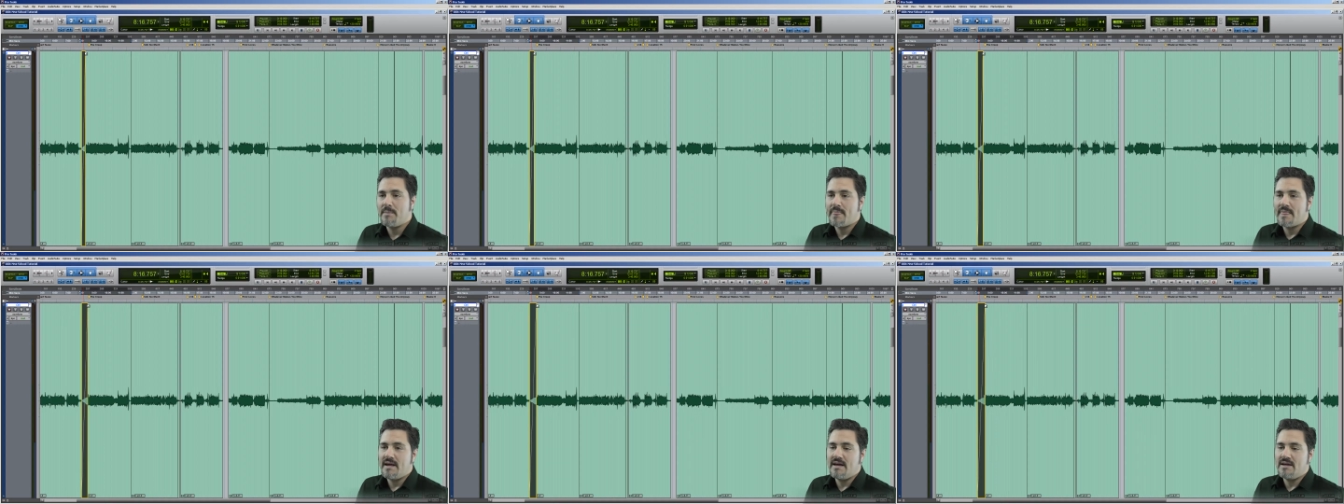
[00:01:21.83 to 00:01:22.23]

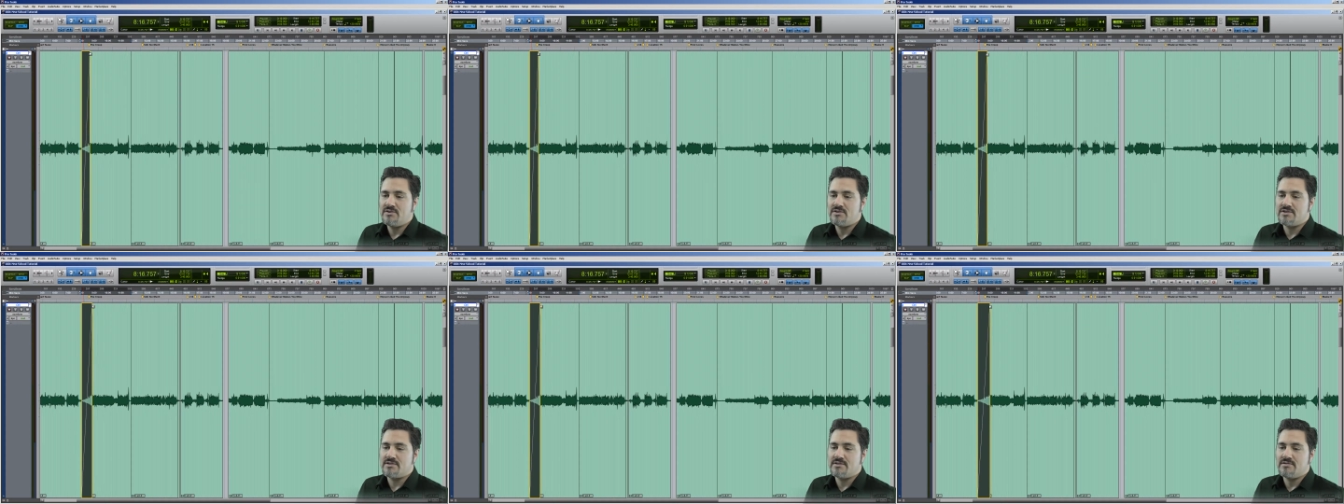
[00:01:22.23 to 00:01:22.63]
and
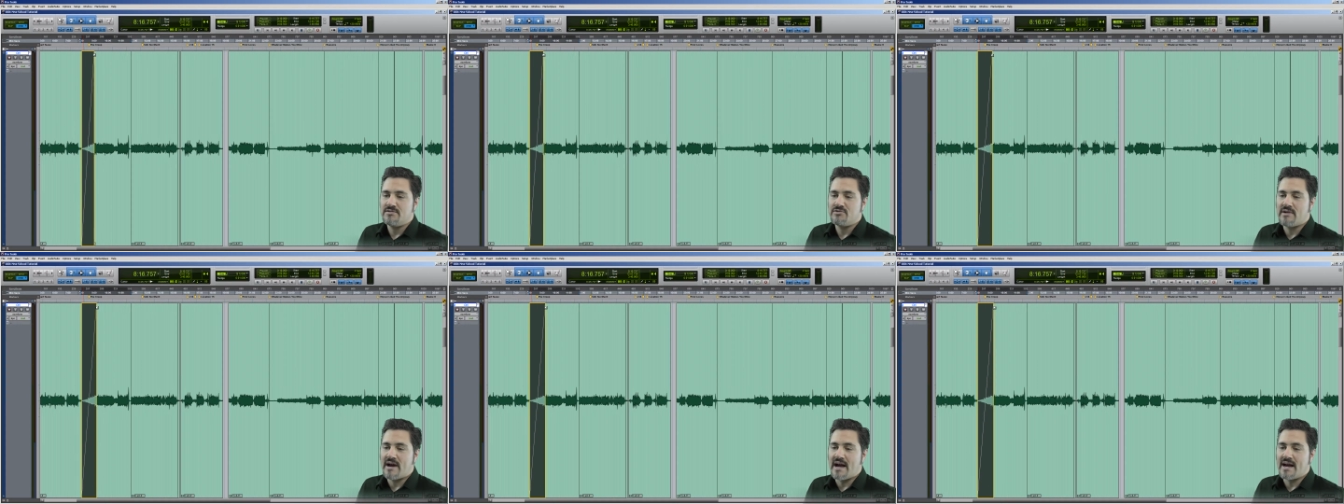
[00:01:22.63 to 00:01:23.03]
just
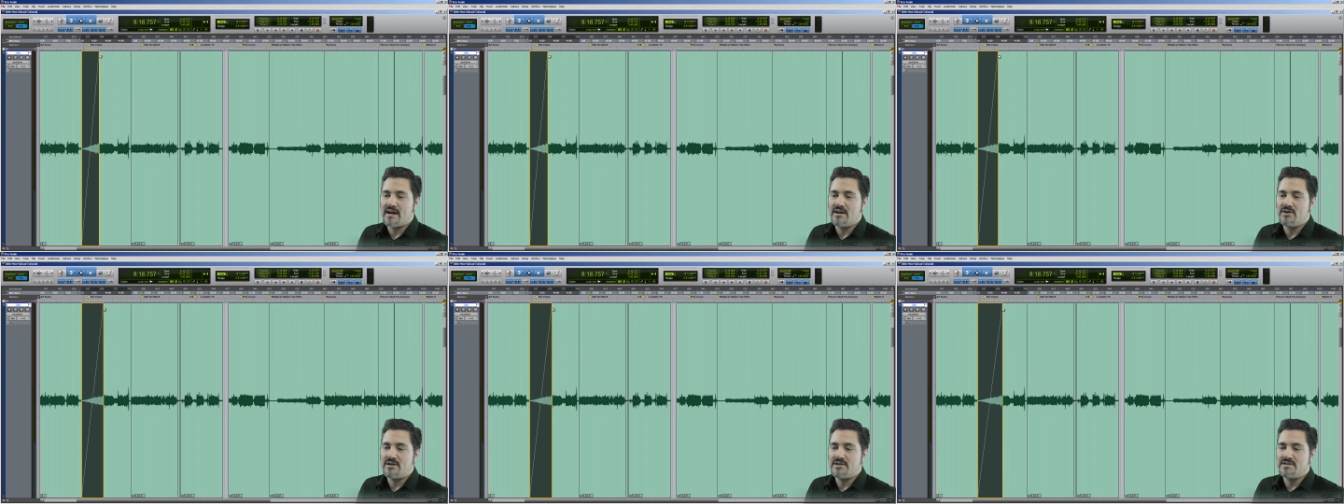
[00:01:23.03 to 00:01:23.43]
drag.
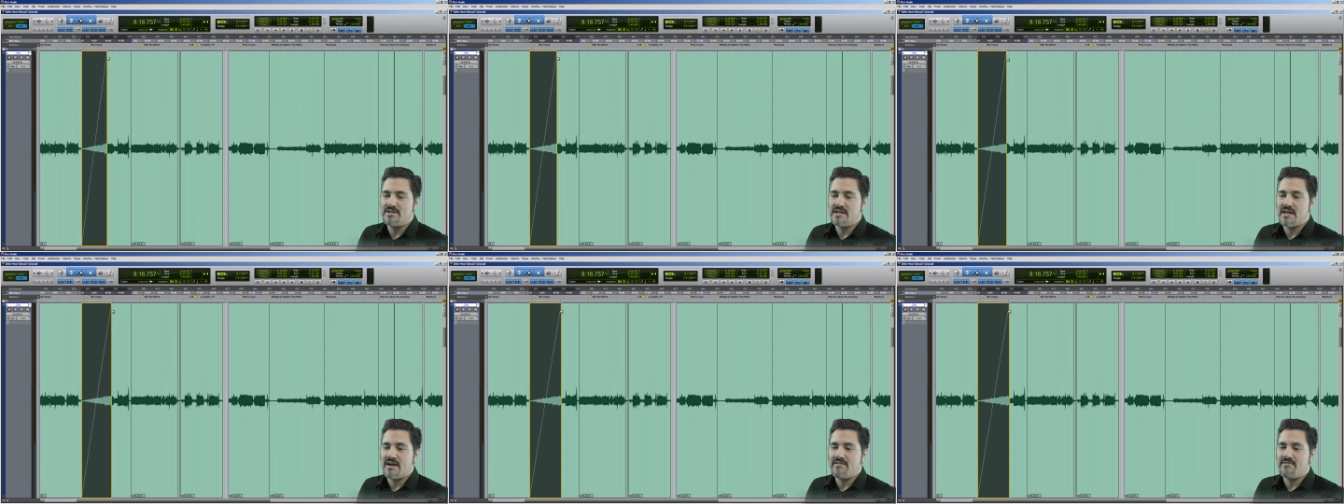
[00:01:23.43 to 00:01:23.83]
And you can see
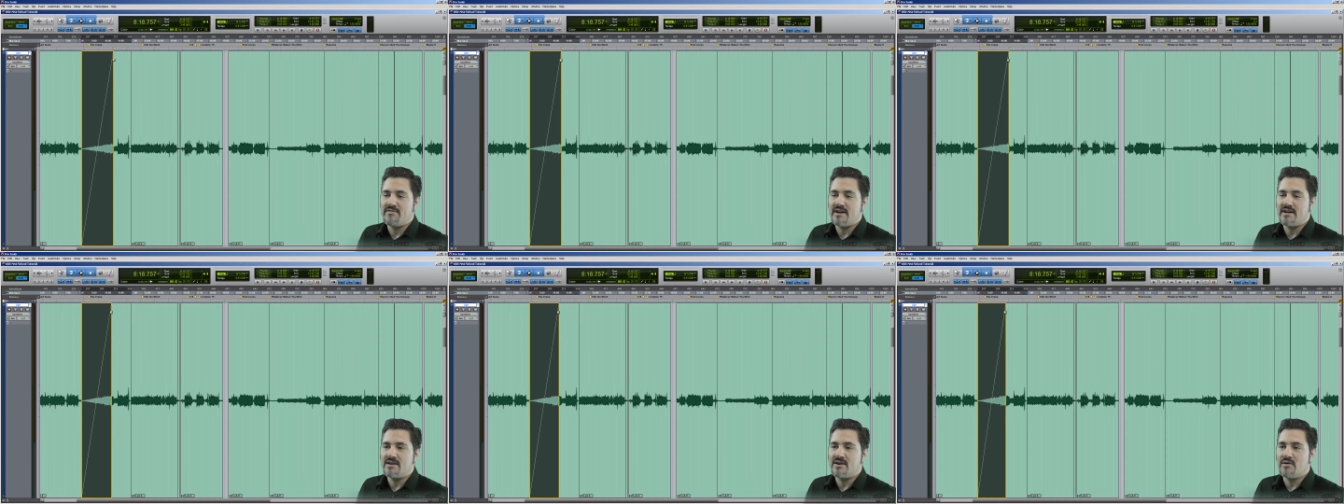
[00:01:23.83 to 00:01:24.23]
that
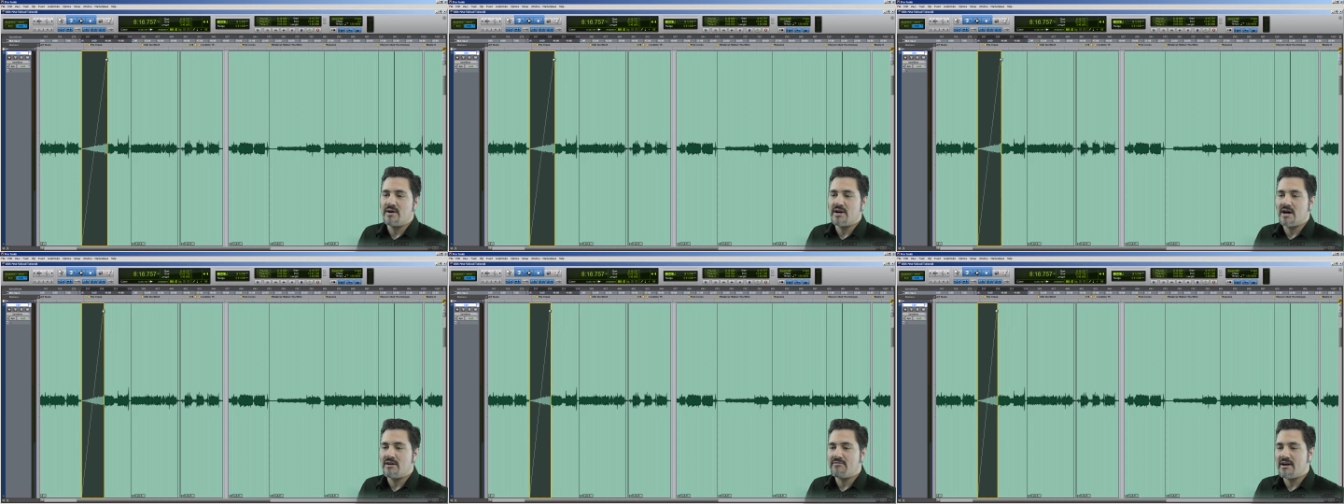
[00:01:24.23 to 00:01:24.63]
fade going
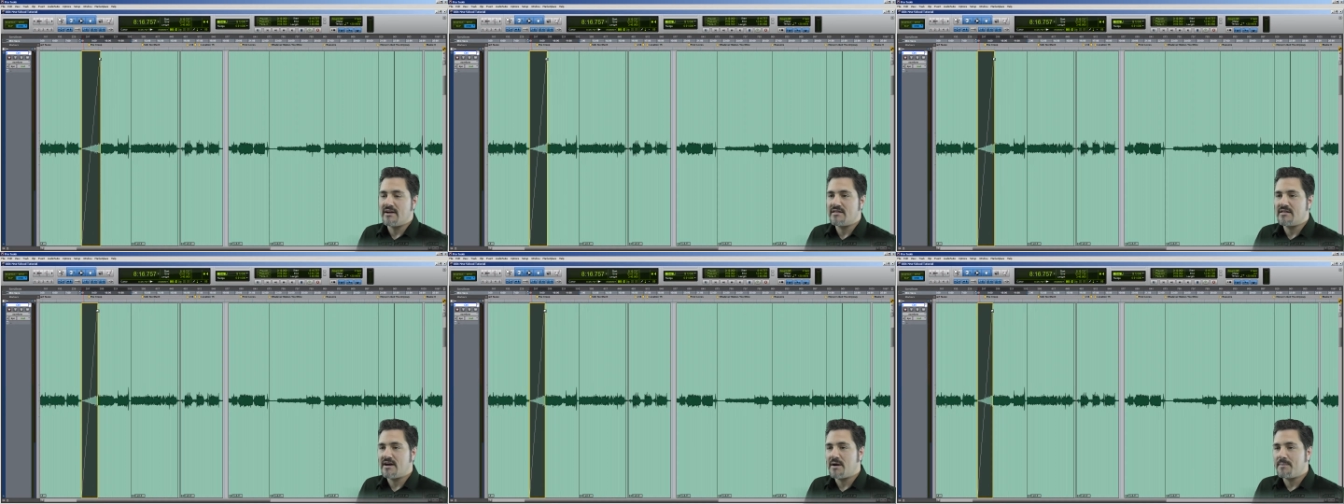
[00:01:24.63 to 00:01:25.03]
on right
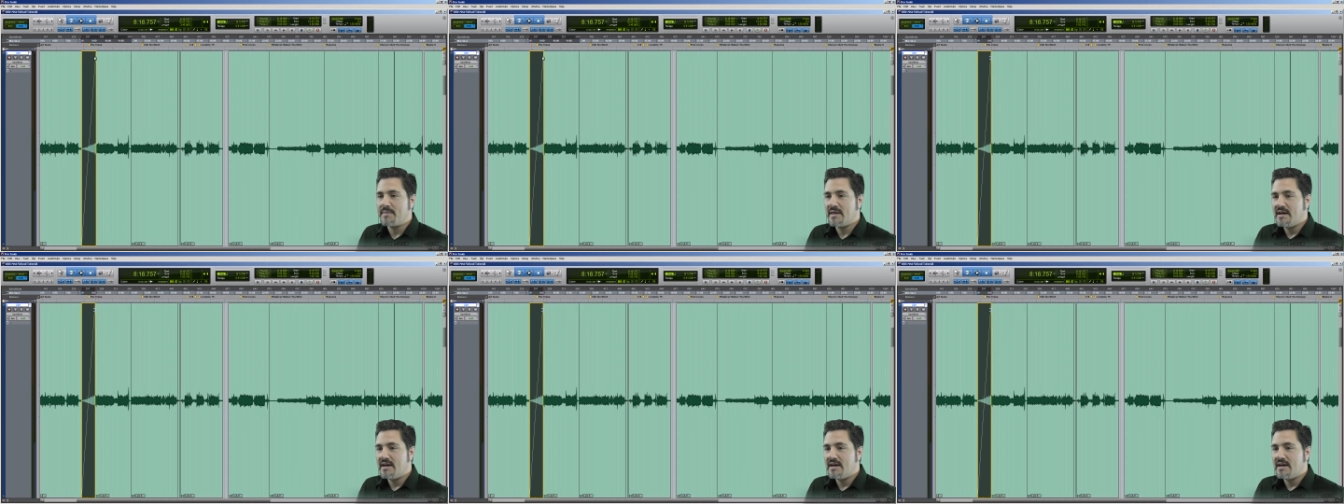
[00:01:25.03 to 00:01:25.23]
there.